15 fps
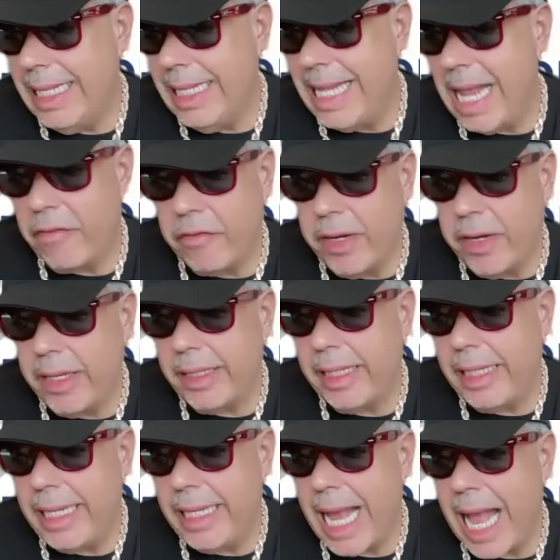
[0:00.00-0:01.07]

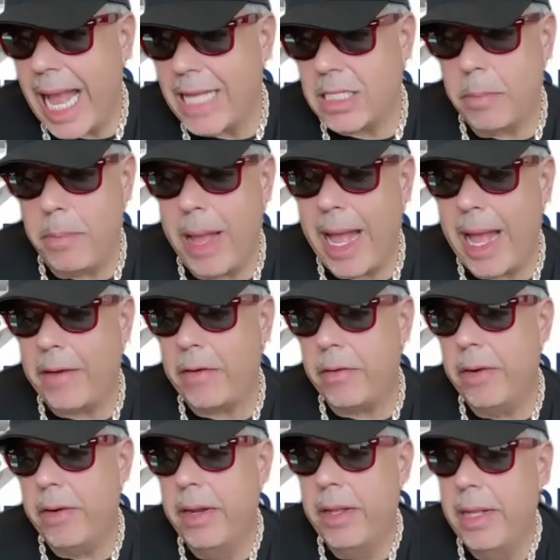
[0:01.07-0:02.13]
Definitely has a
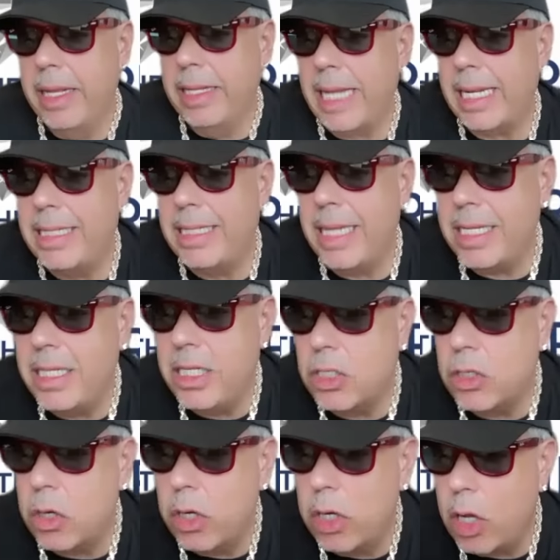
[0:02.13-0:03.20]
pattern that says
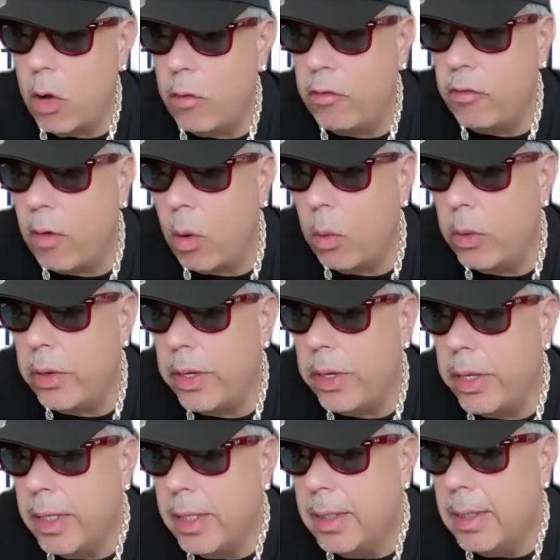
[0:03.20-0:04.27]
he's going to go forward.
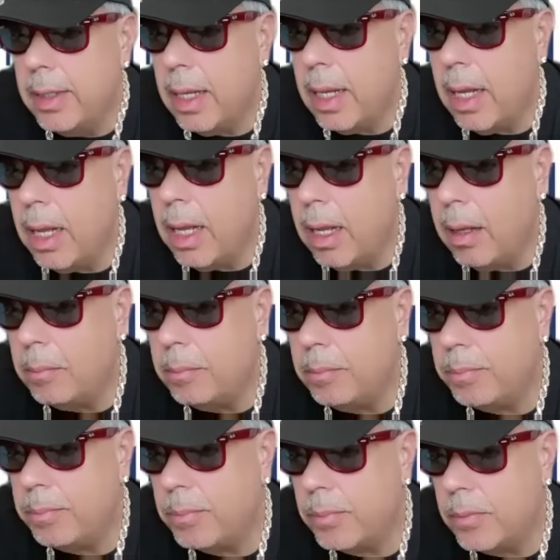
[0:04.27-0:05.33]

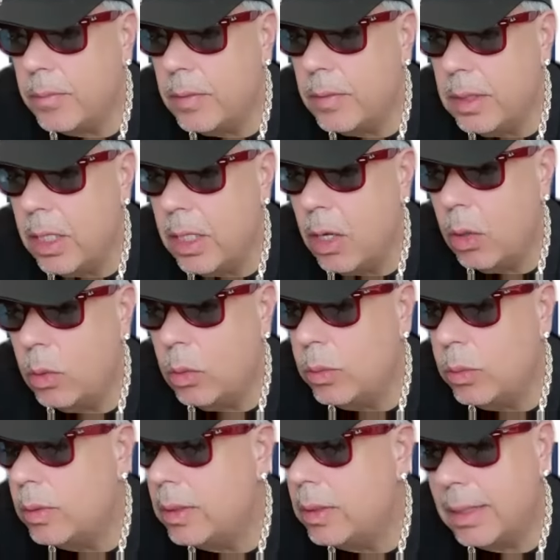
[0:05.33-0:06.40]
You know,